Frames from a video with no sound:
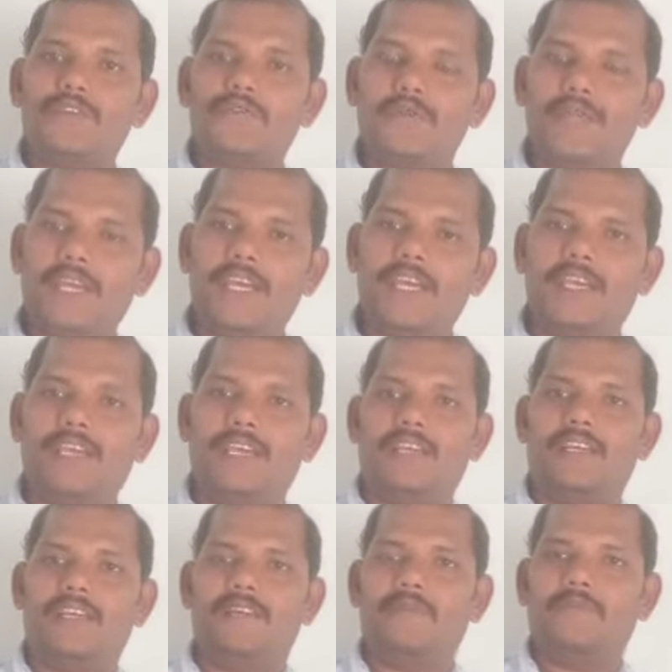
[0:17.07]
Today
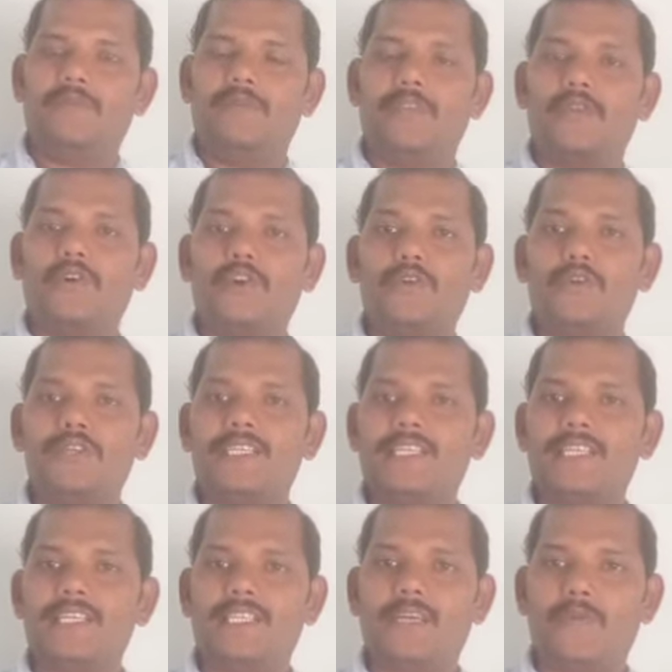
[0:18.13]
we will go to
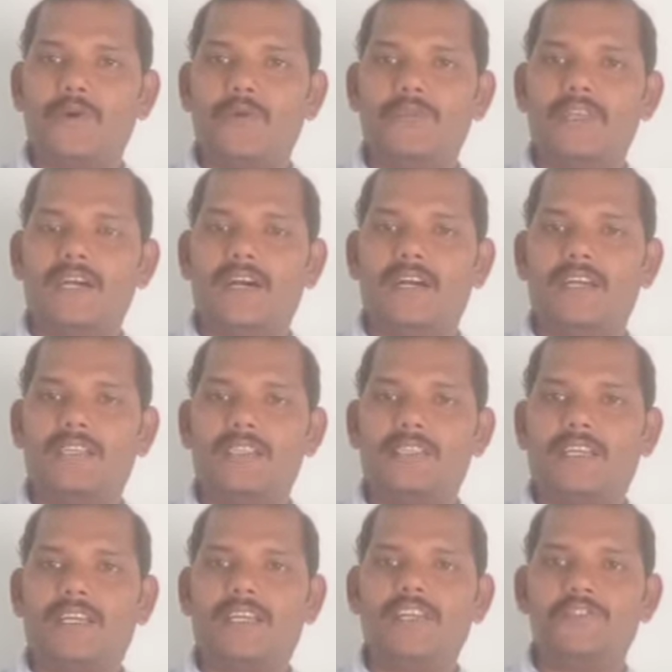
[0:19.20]
discuss about the
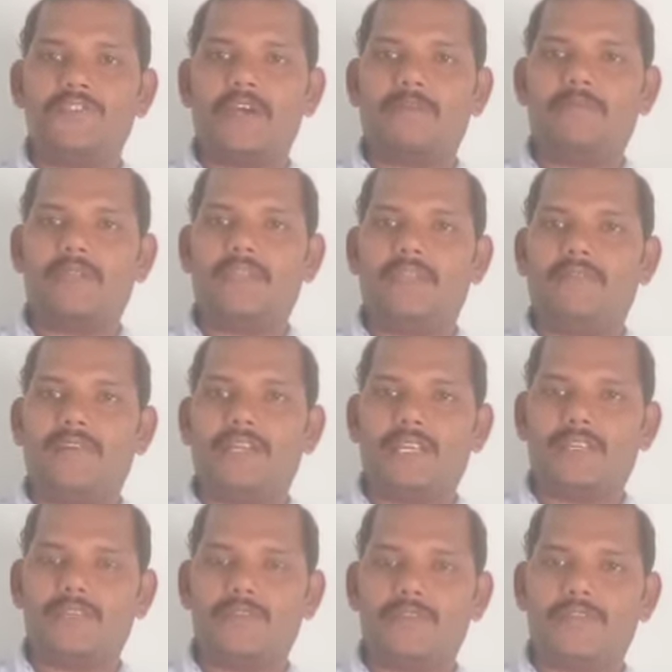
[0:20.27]
second chapter in our
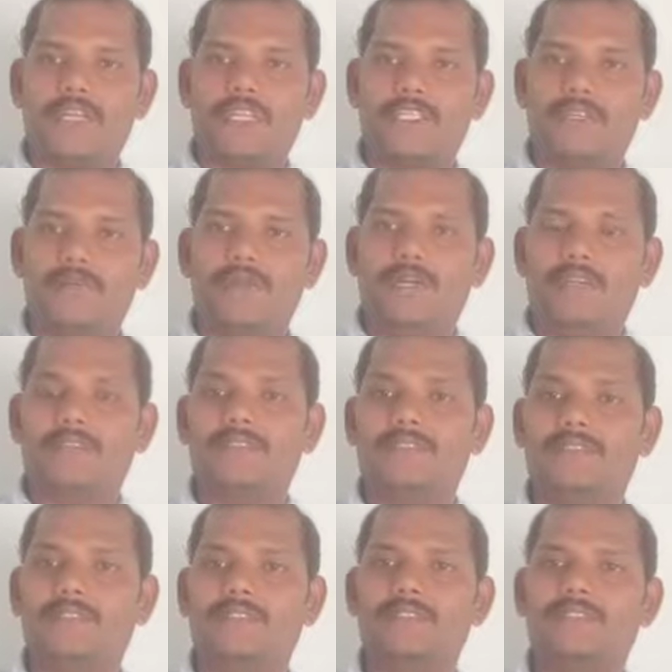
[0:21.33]
new textbook.
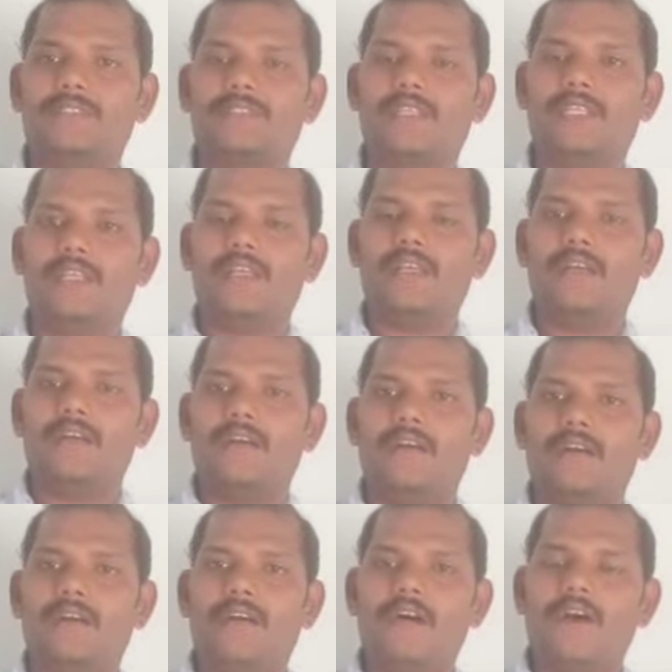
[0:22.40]

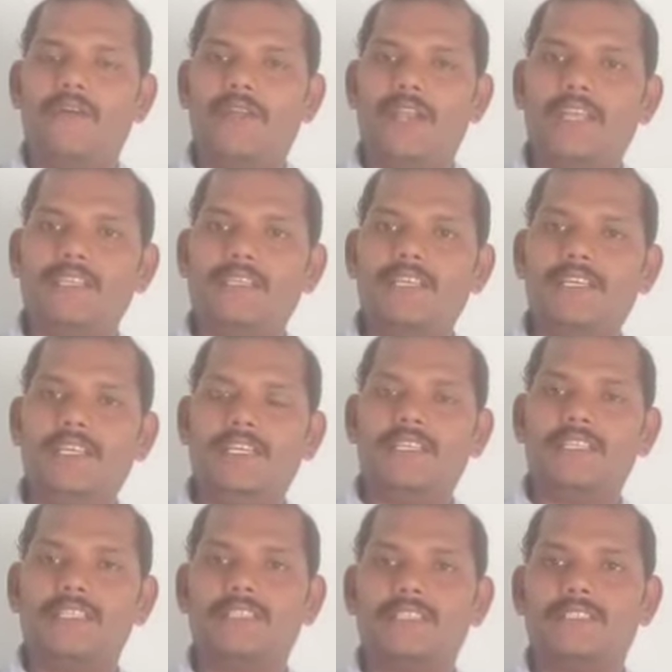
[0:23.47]
Our lesson
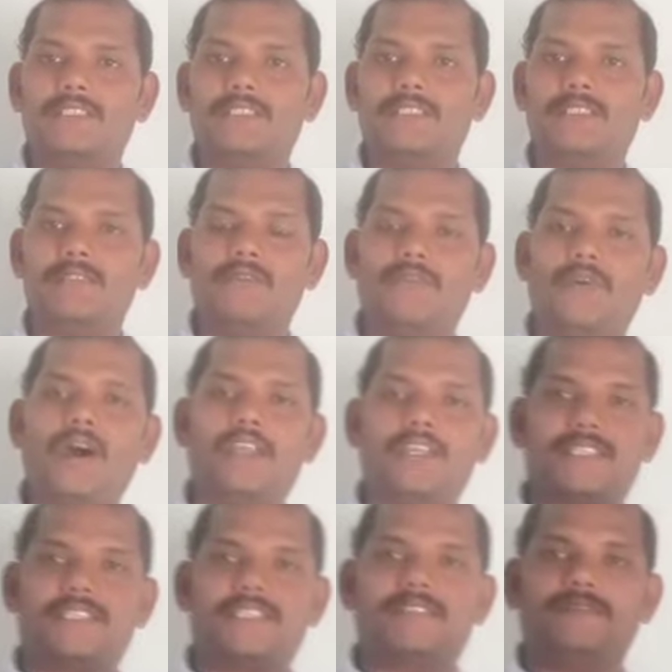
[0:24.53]
is
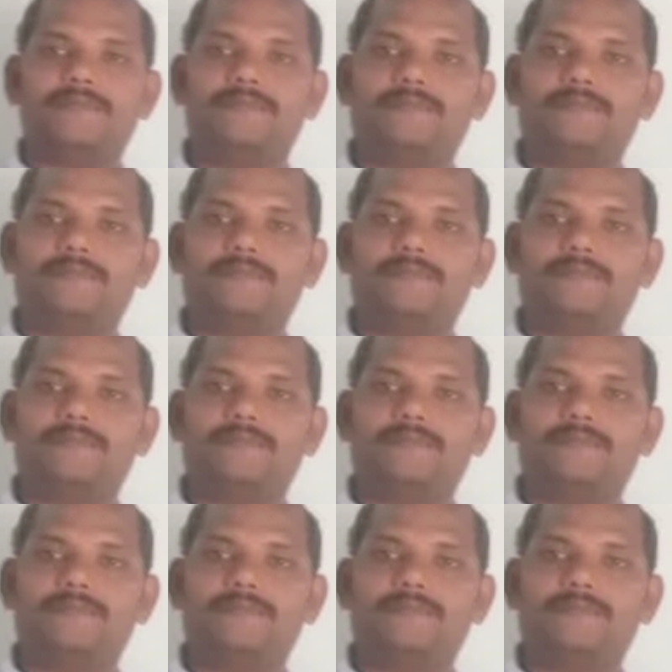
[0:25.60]
forest.